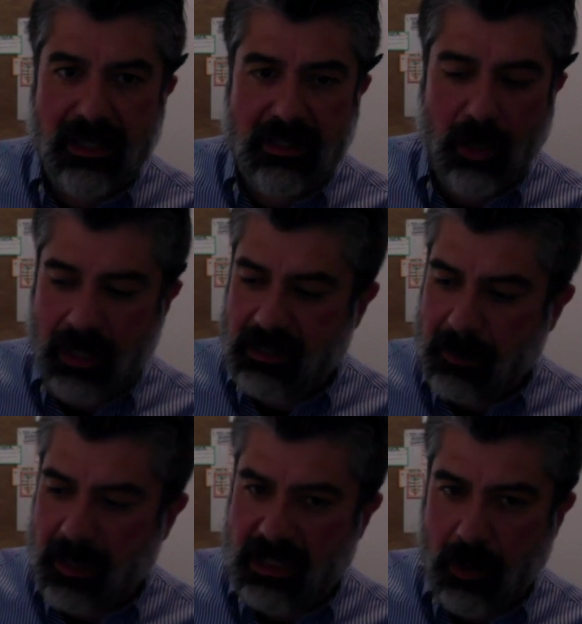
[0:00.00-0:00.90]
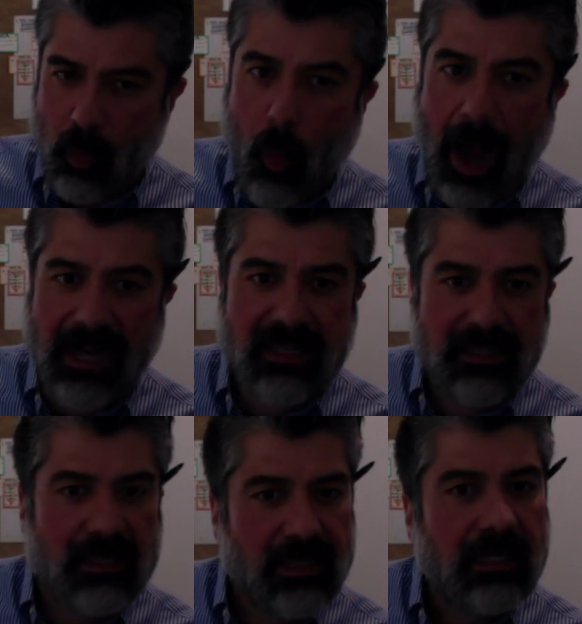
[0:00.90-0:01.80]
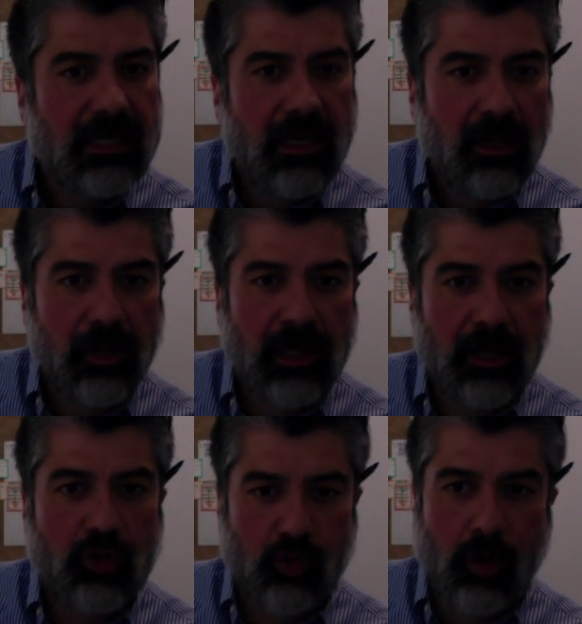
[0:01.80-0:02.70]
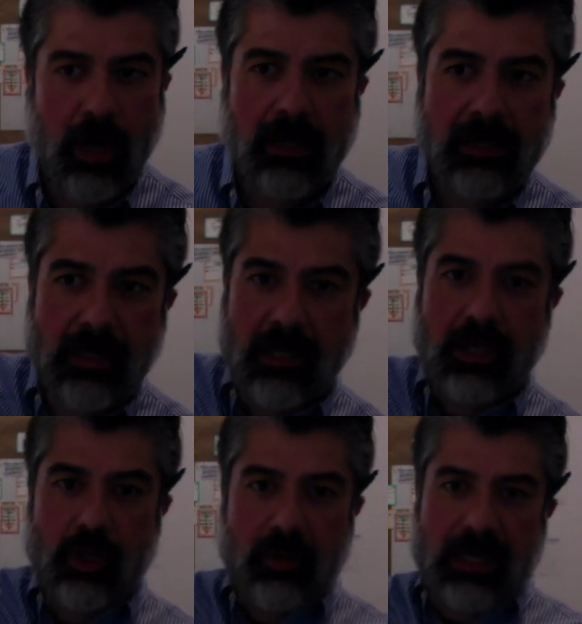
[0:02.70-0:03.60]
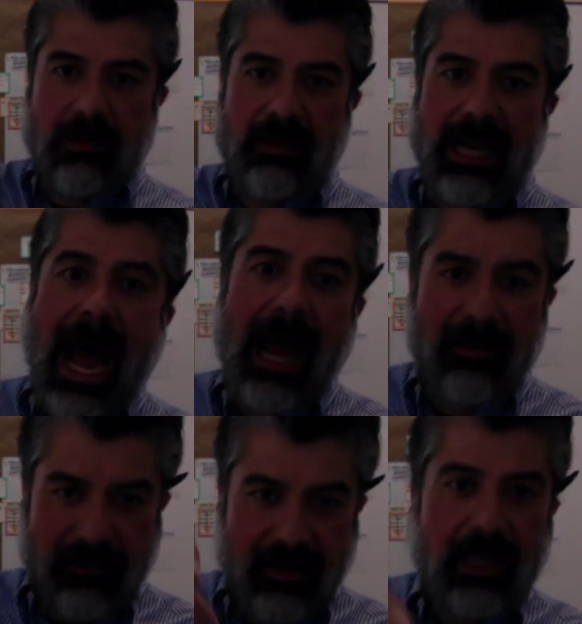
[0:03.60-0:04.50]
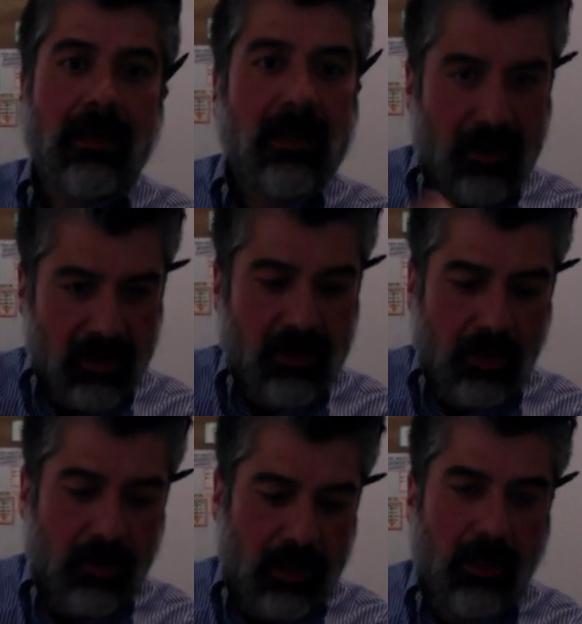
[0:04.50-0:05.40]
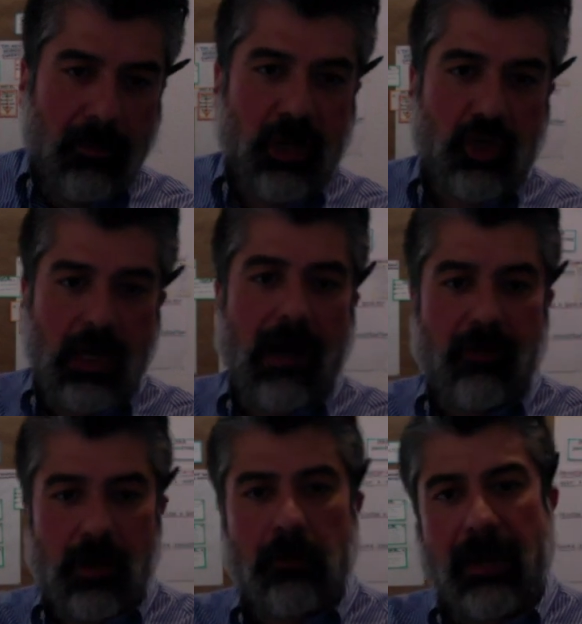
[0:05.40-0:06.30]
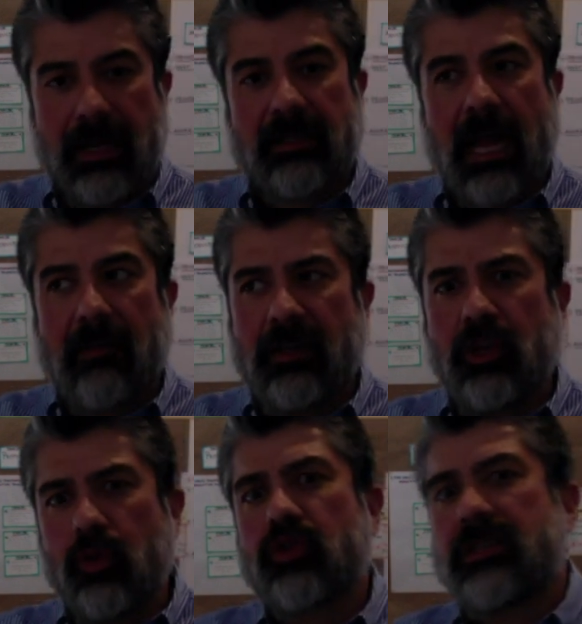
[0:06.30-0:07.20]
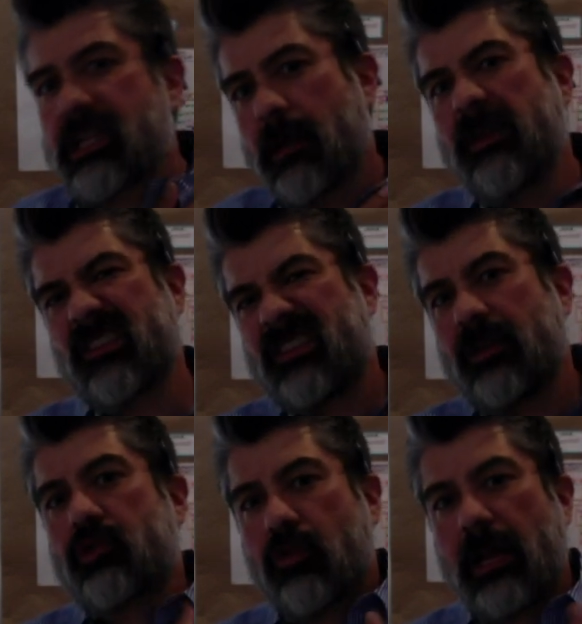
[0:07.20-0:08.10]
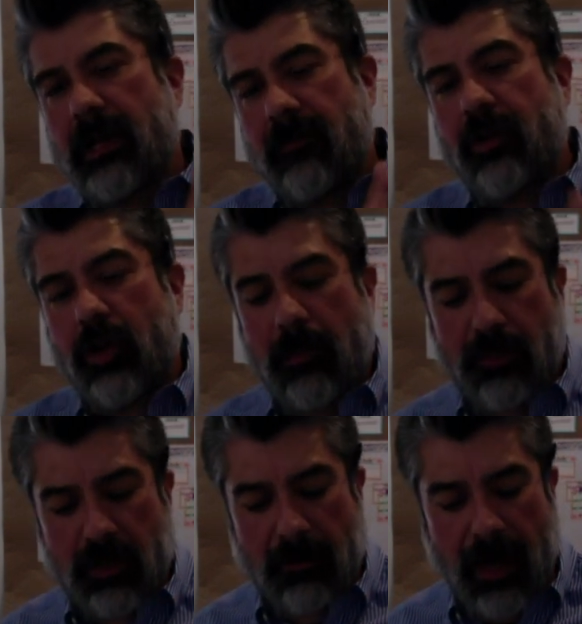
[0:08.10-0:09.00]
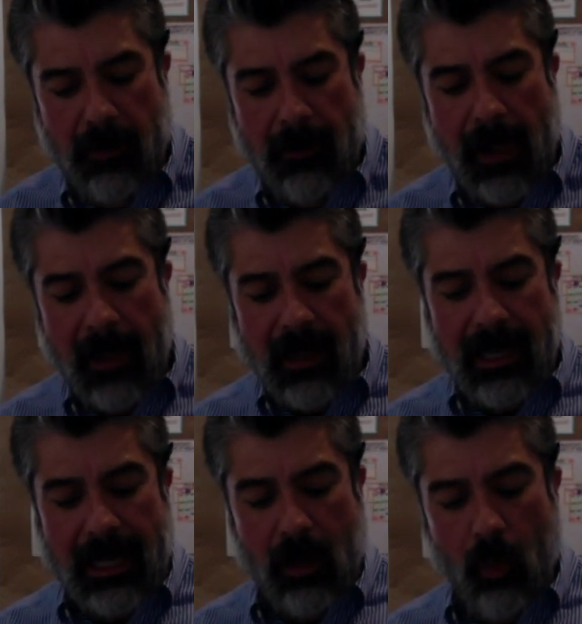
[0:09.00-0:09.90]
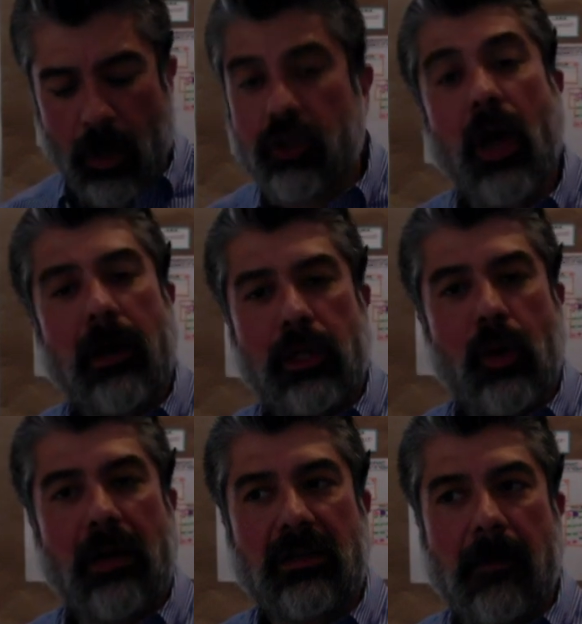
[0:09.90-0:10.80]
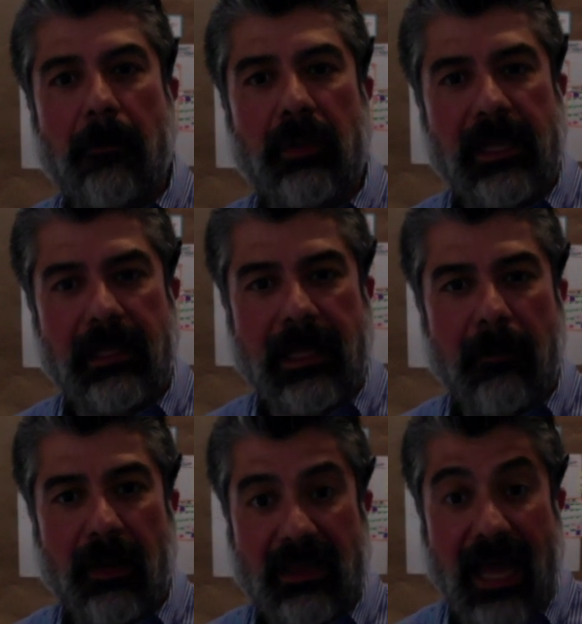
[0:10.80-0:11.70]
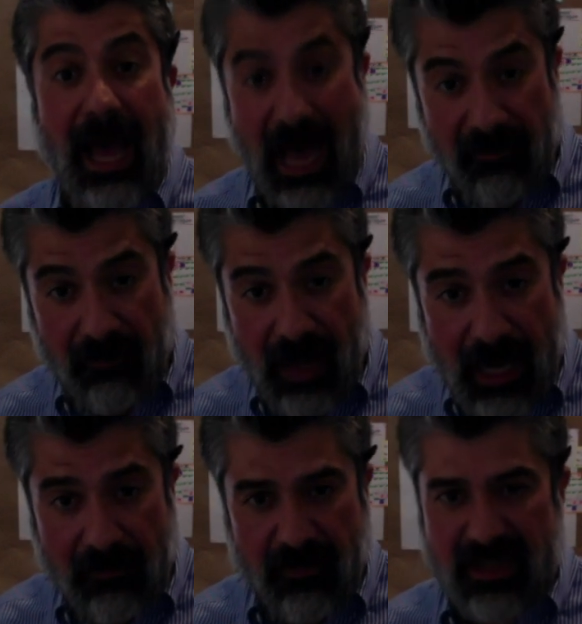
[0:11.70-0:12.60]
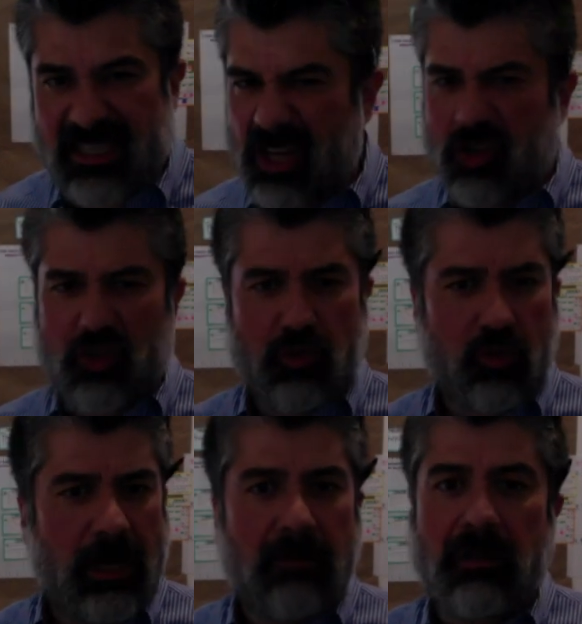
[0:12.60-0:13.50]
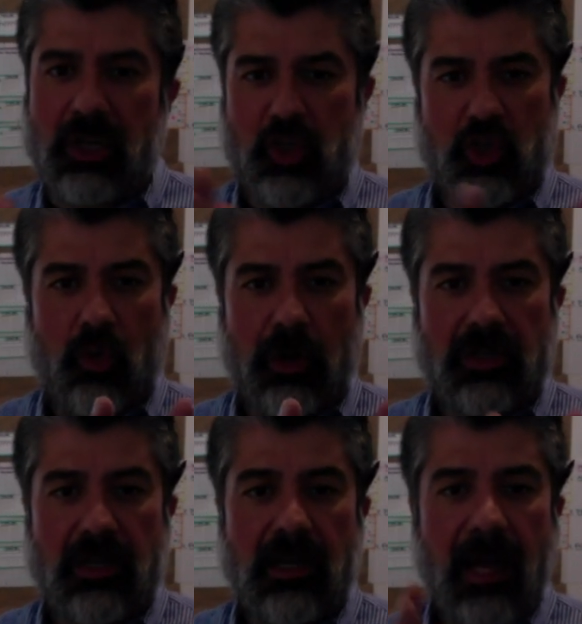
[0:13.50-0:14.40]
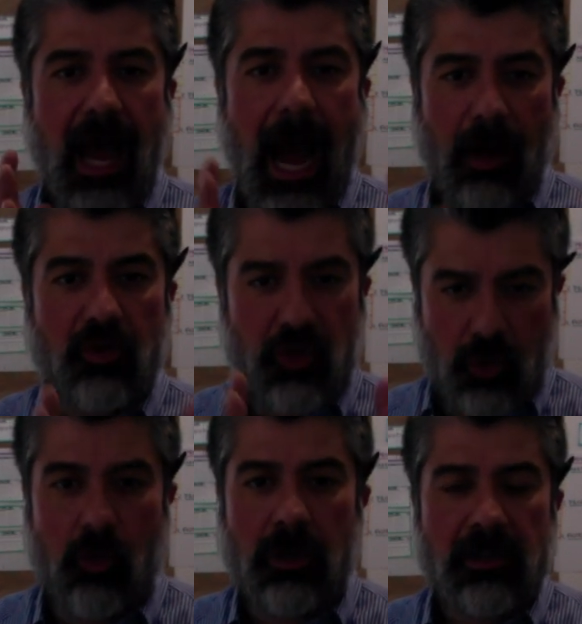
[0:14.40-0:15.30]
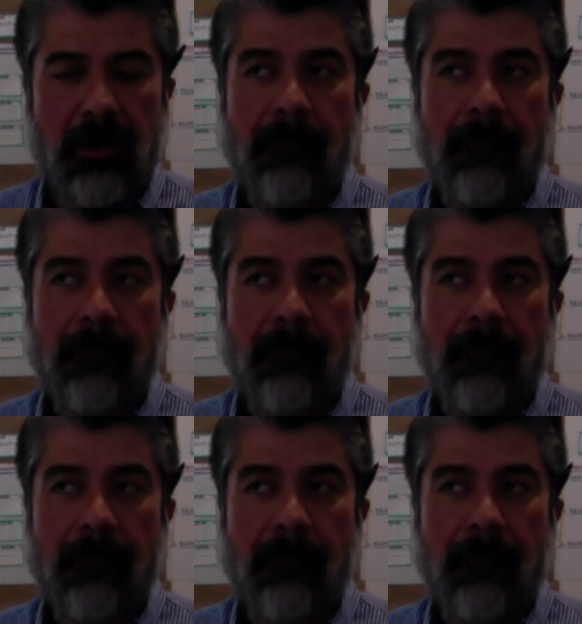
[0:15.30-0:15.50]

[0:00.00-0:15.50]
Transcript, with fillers: It's a it's a it's a white looking drug. You give it IV, so you need to make sure you have a good patent IV. Usually it's going to be a central line if they're going to put them out. It will knock you out completely, but the half life is extremely short. How short?